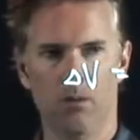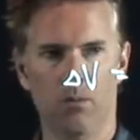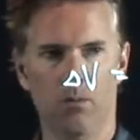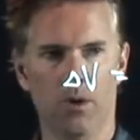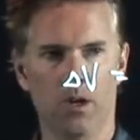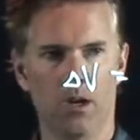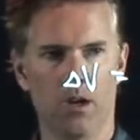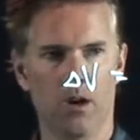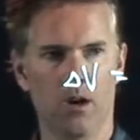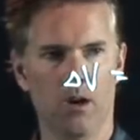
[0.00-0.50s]

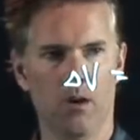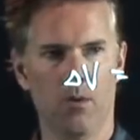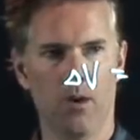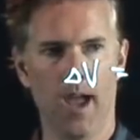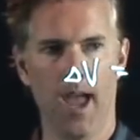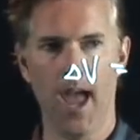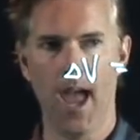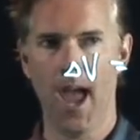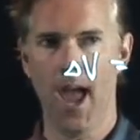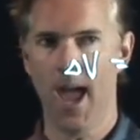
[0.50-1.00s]
We know
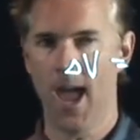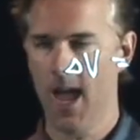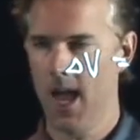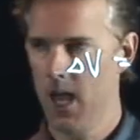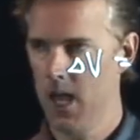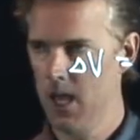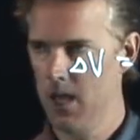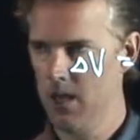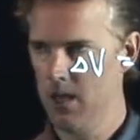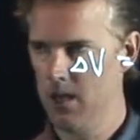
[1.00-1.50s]

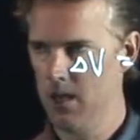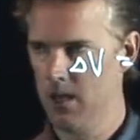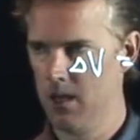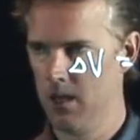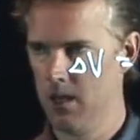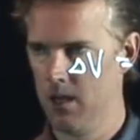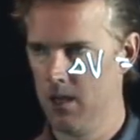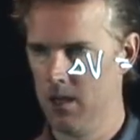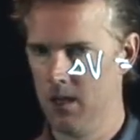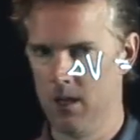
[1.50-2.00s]
A.
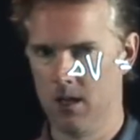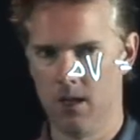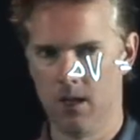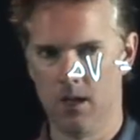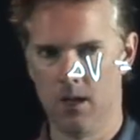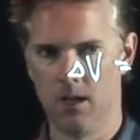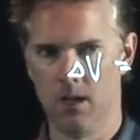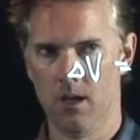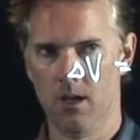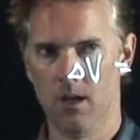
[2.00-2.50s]

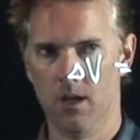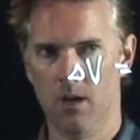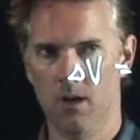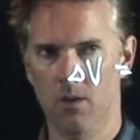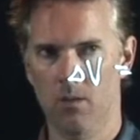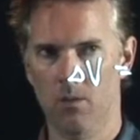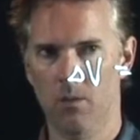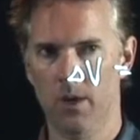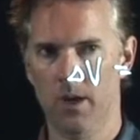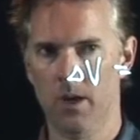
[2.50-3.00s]

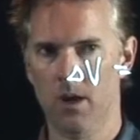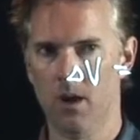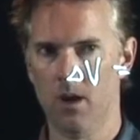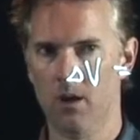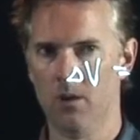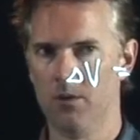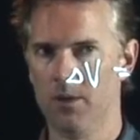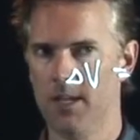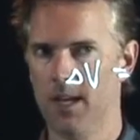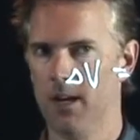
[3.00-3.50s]
We
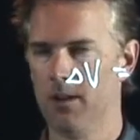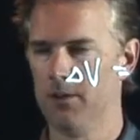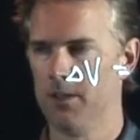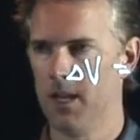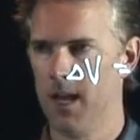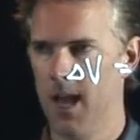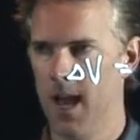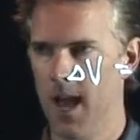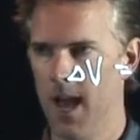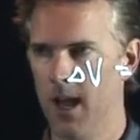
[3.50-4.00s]
know
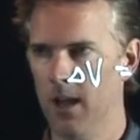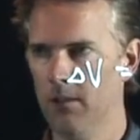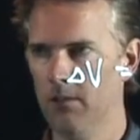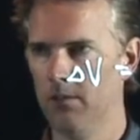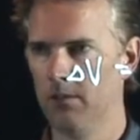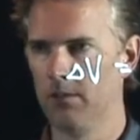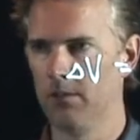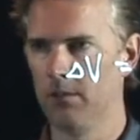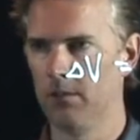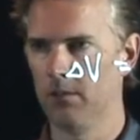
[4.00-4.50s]
delta
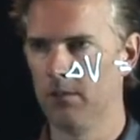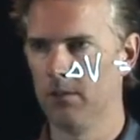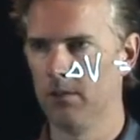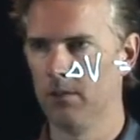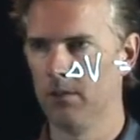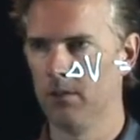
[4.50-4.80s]
S